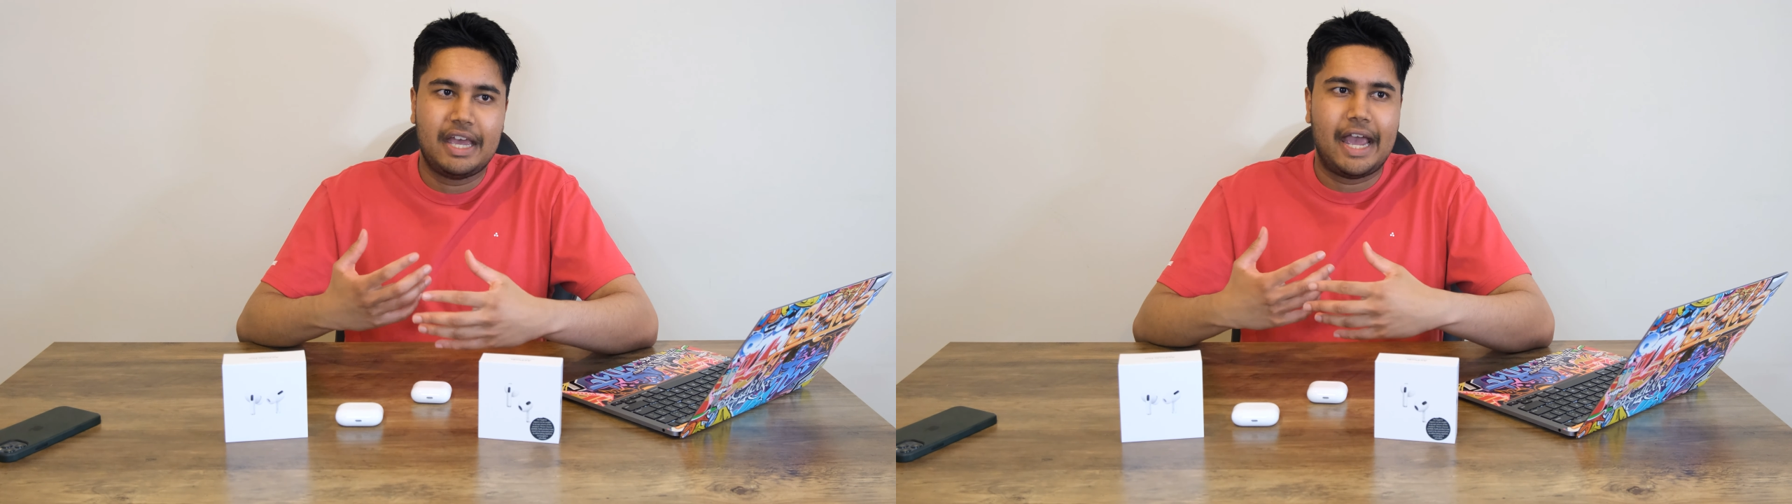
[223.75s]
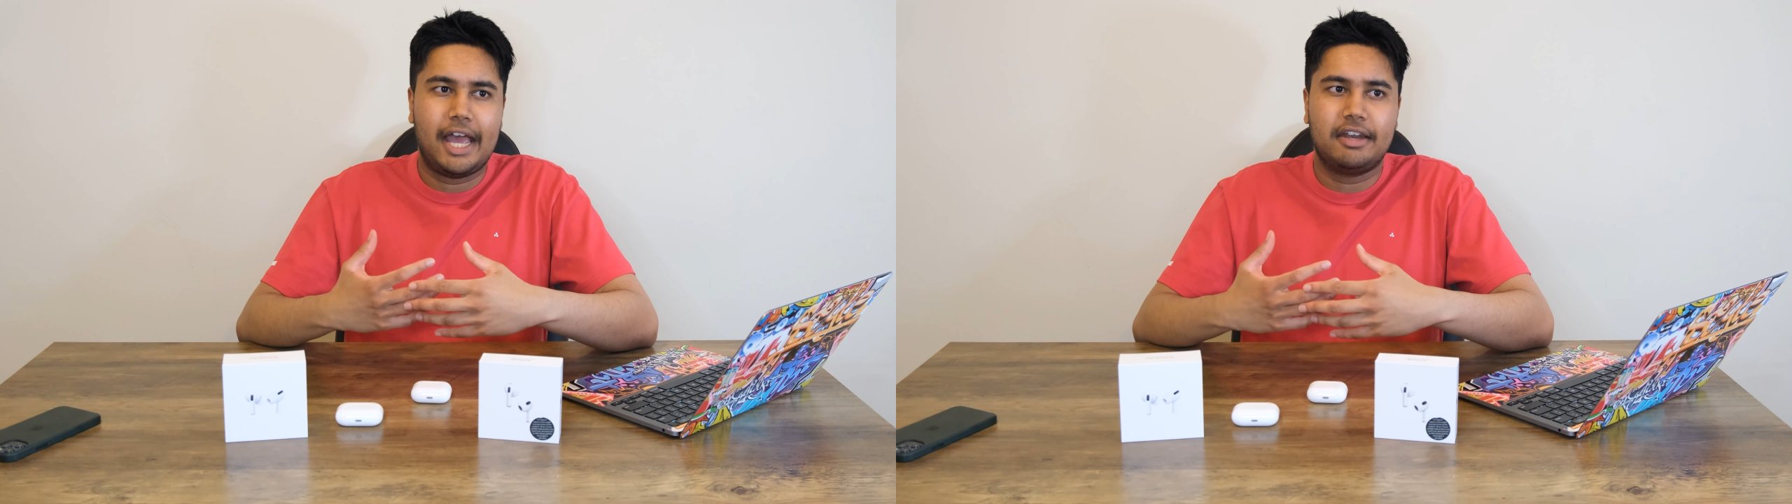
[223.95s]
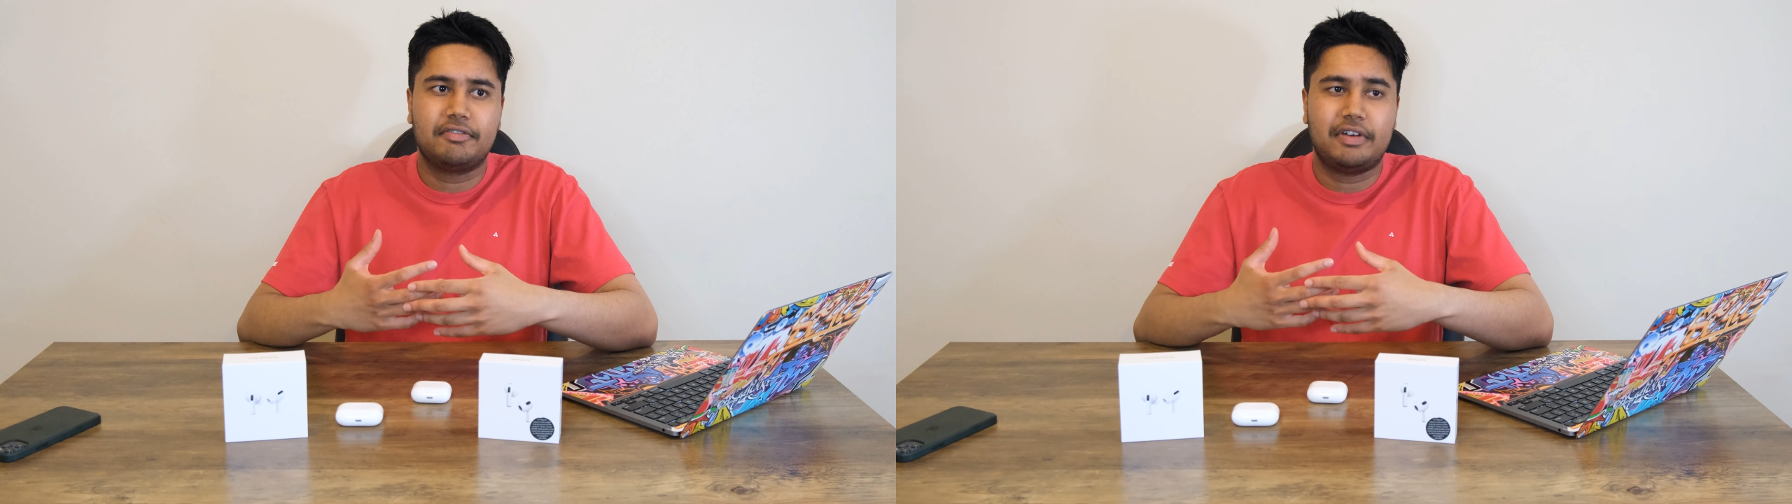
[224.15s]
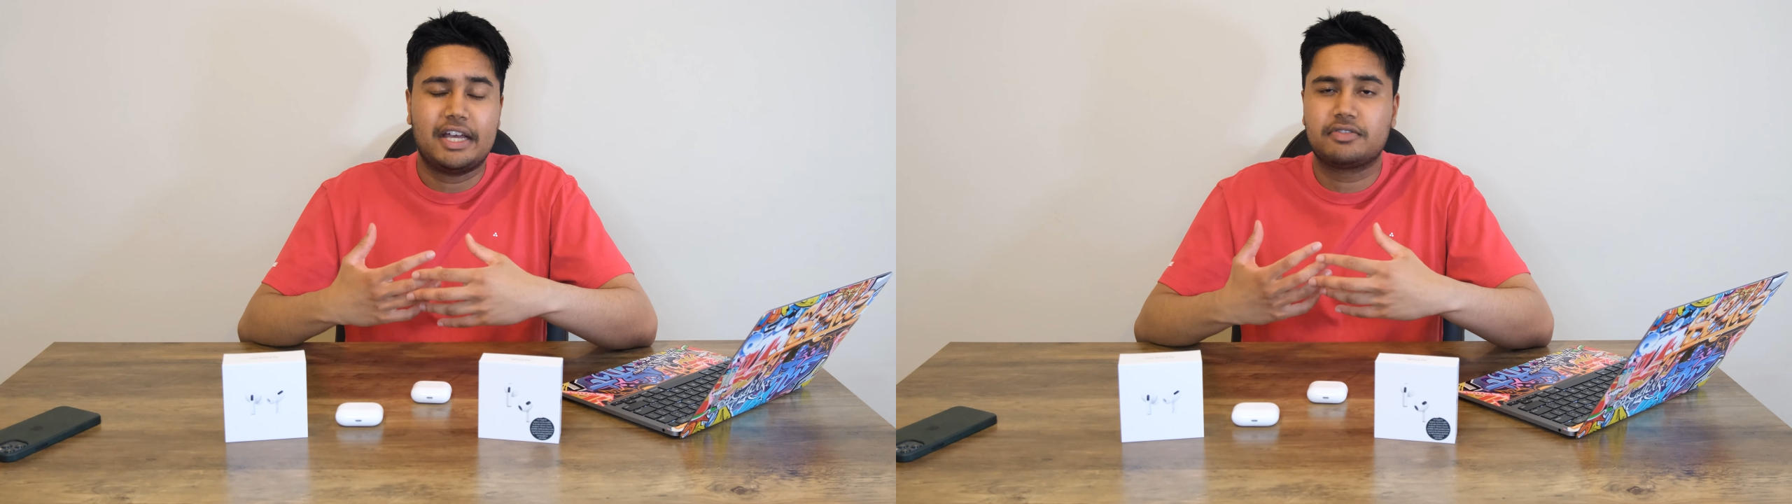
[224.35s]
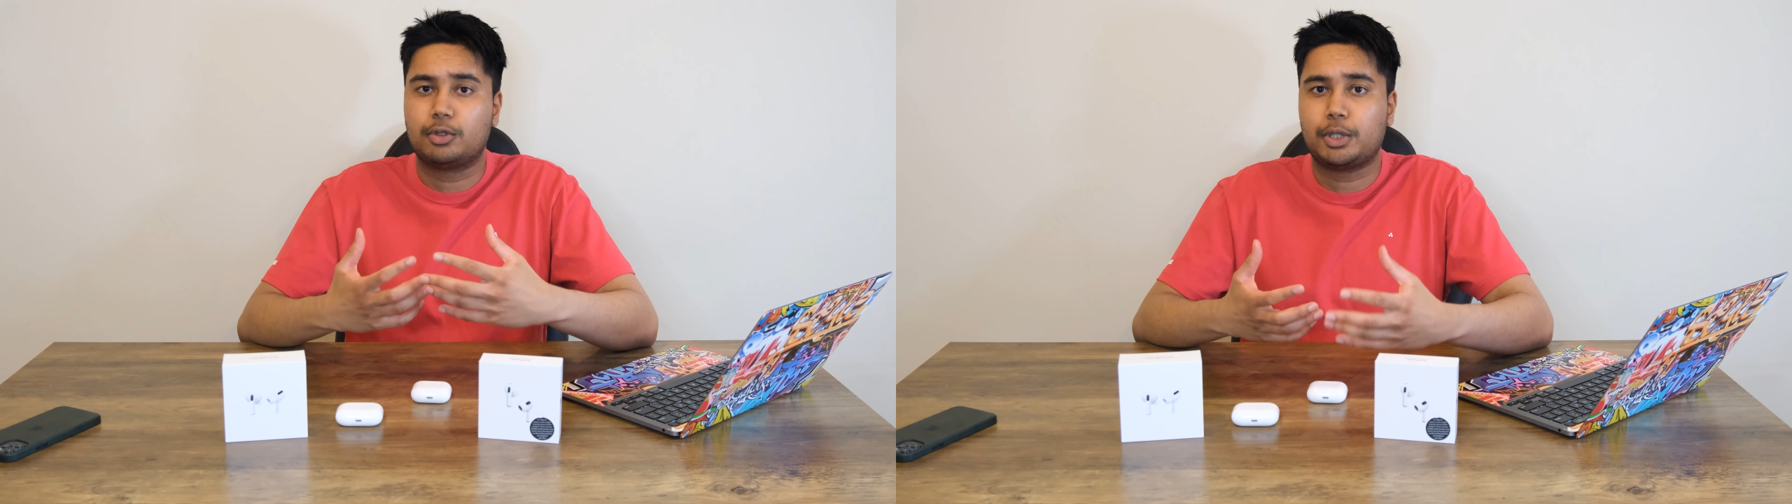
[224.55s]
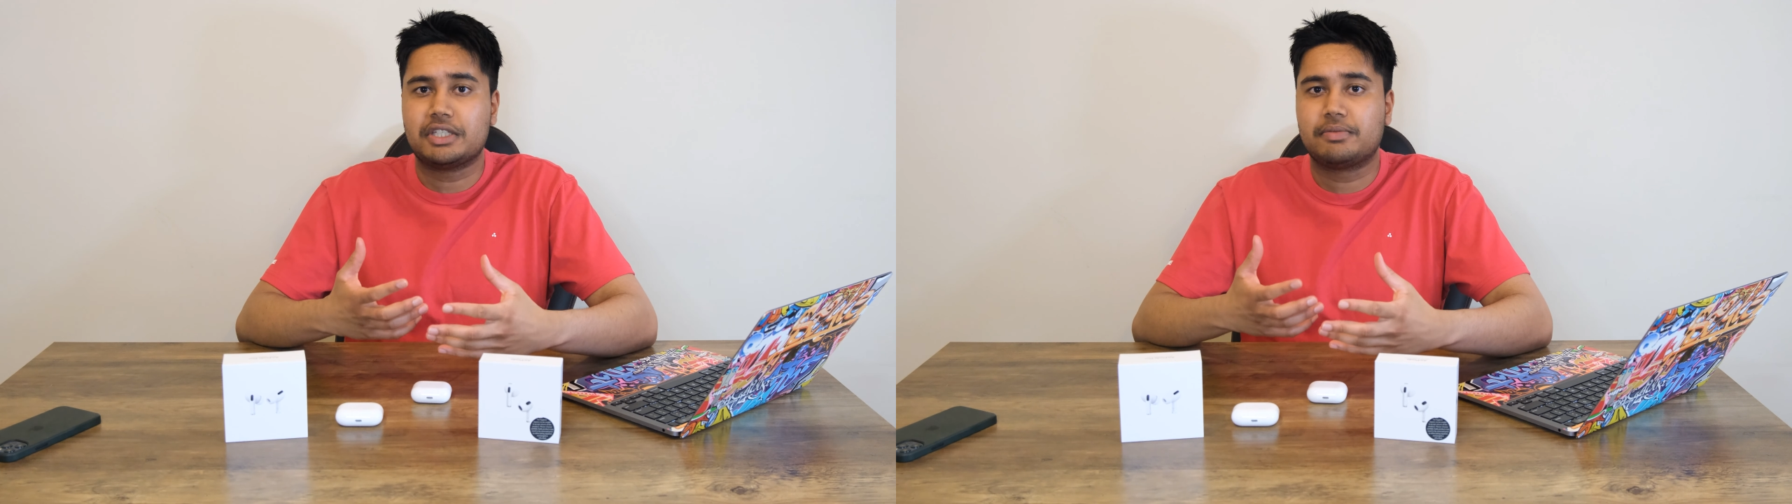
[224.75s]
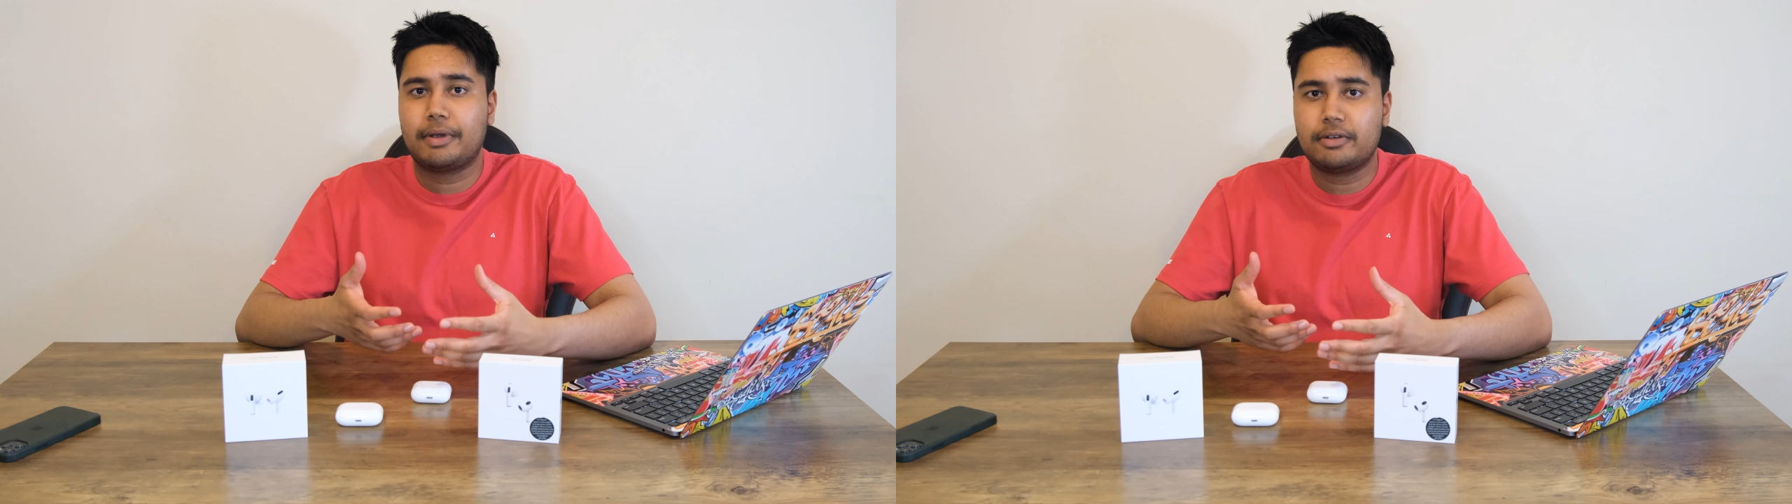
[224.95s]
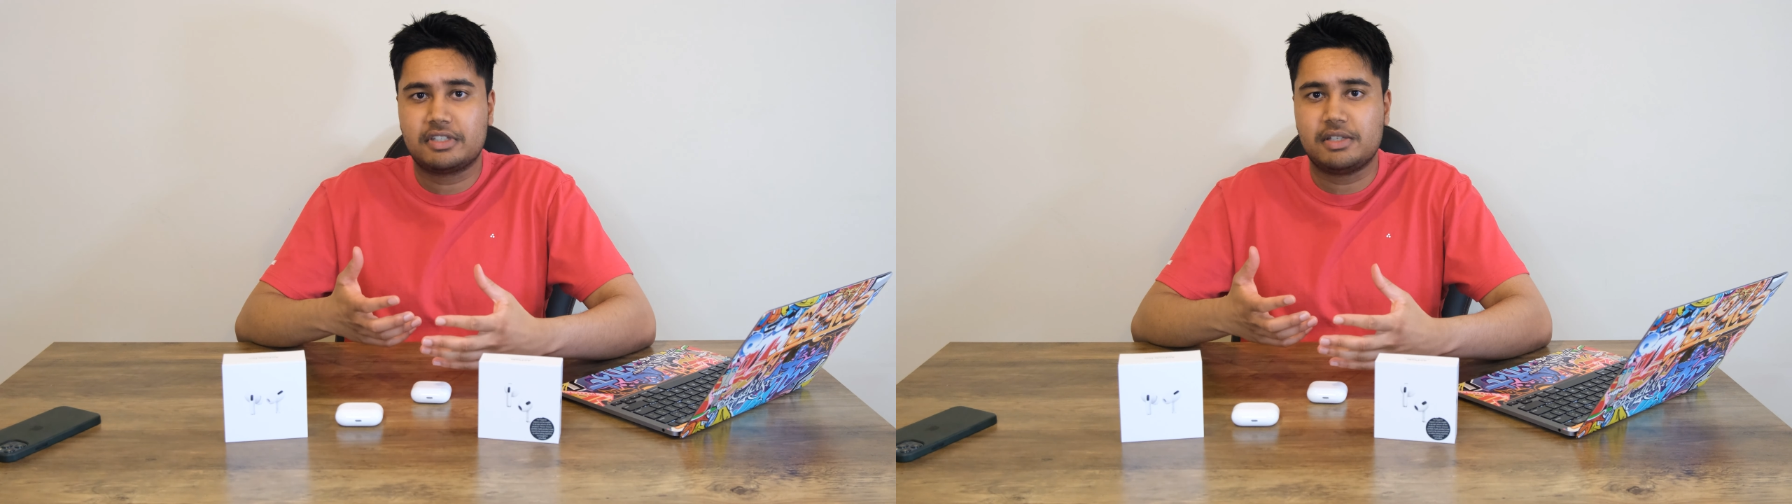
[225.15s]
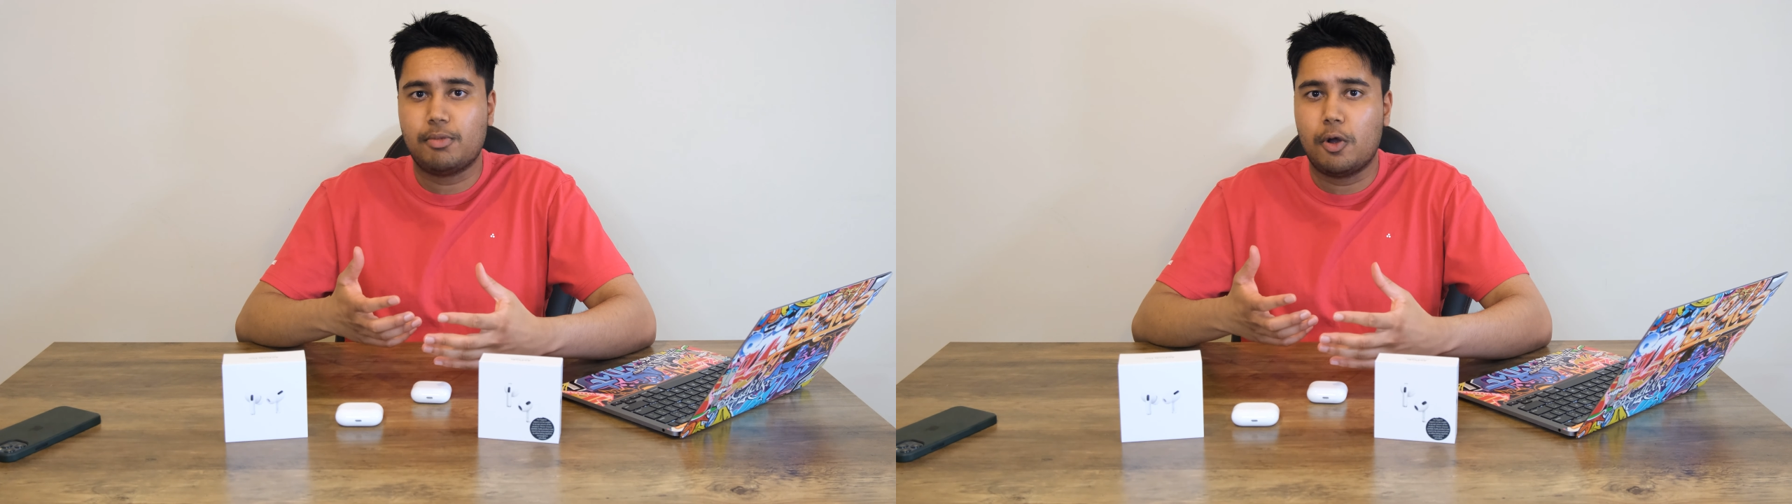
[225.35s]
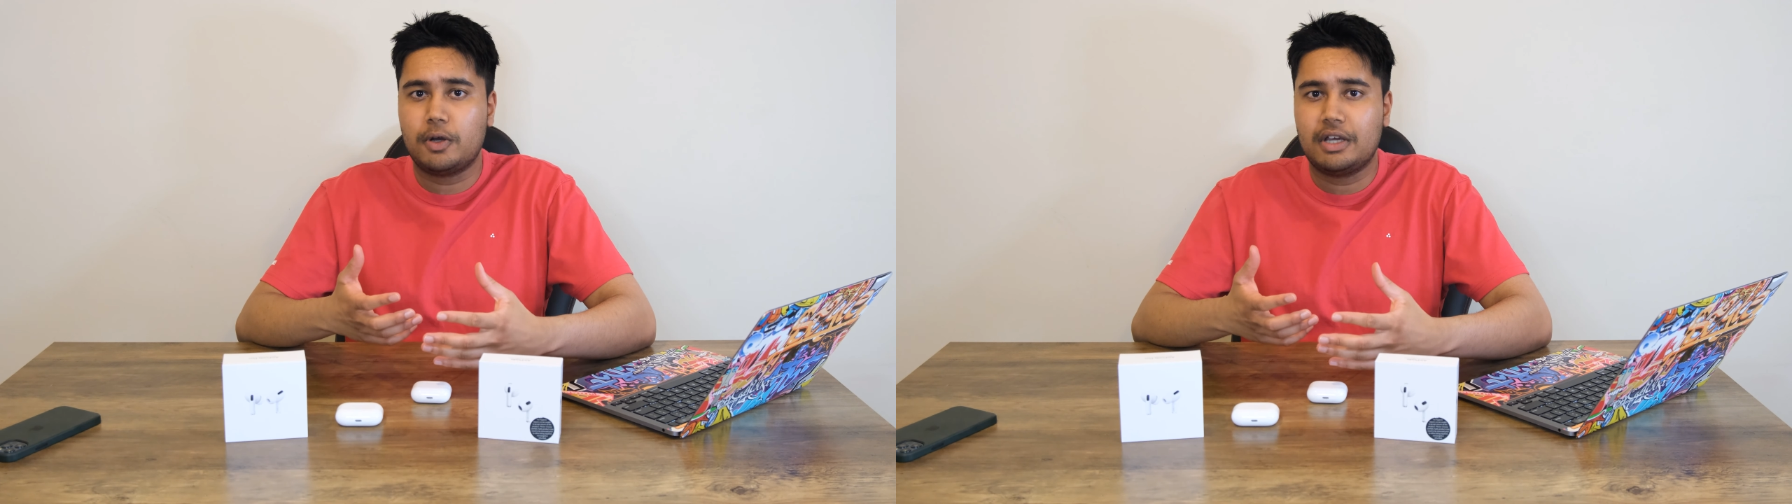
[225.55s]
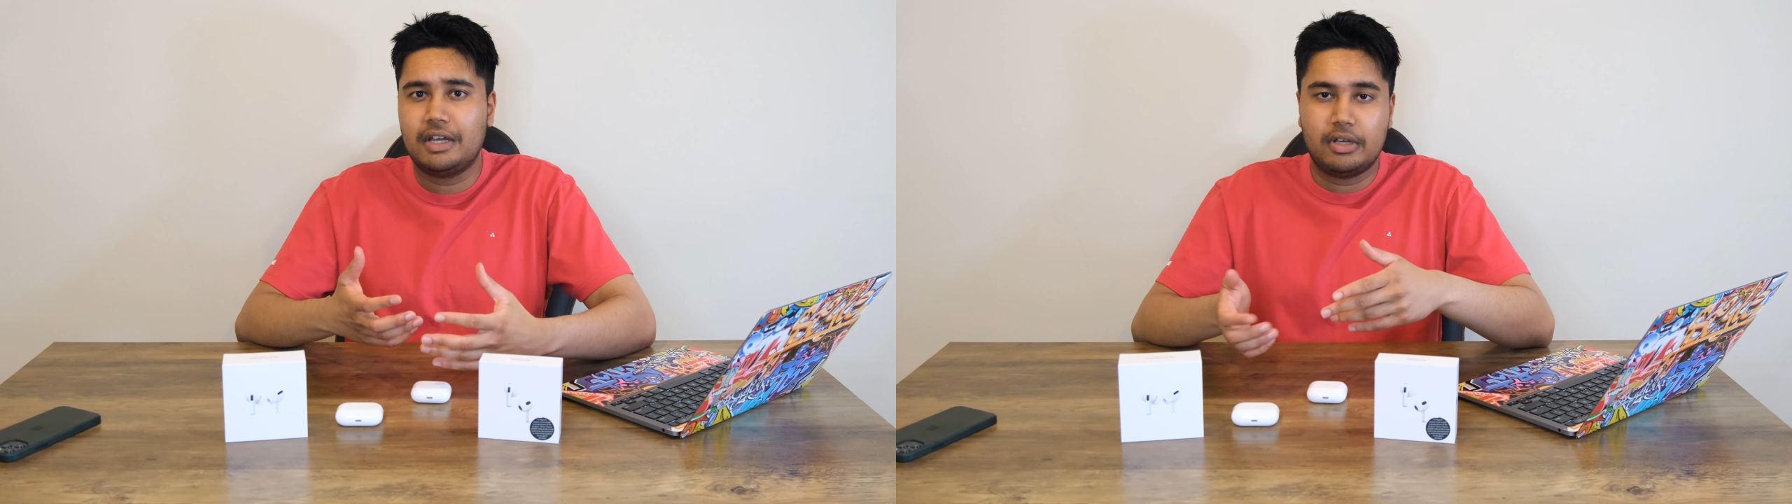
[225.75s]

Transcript: And as for transparency mode,